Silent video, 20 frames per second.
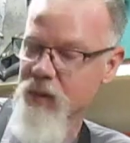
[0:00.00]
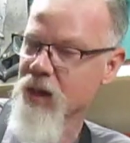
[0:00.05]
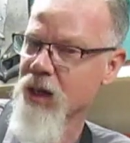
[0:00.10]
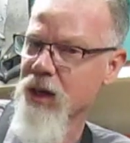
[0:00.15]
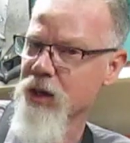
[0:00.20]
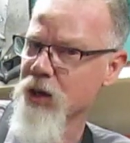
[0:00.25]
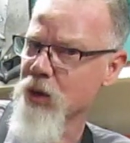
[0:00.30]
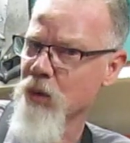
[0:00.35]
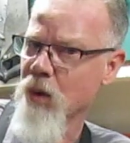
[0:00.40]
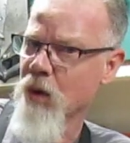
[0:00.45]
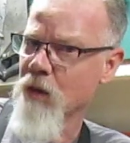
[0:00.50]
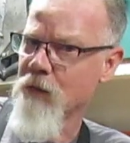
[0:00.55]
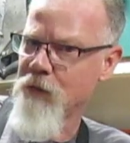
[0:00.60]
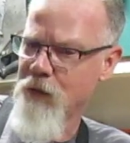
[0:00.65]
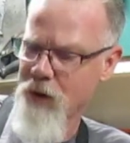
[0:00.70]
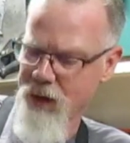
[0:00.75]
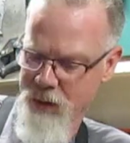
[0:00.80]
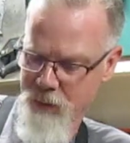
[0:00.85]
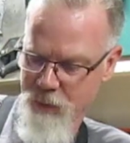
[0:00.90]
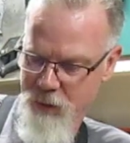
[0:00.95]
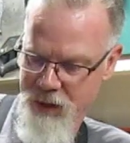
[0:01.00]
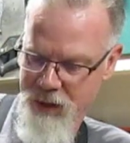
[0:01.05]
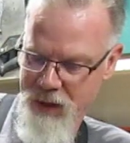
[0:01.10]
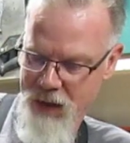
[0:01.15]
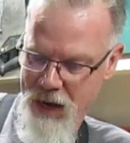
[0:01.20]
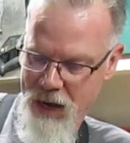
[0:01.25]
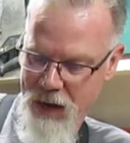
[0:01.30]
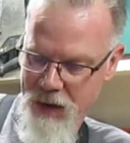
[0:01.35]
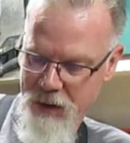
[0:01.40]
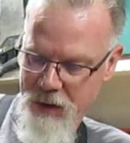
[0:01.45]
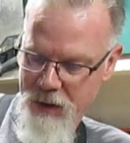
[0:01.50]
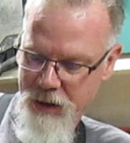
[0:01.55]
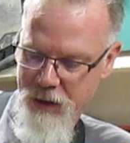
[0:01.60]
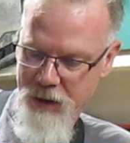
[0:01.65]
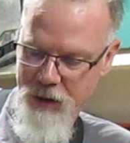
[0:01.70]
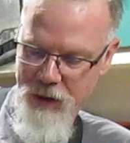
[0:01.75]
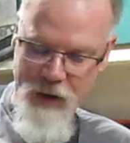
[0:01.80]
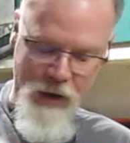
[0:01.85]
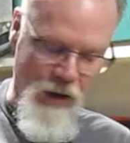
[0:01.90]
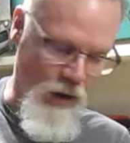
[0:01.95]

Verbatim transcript: And you won't fight with that. The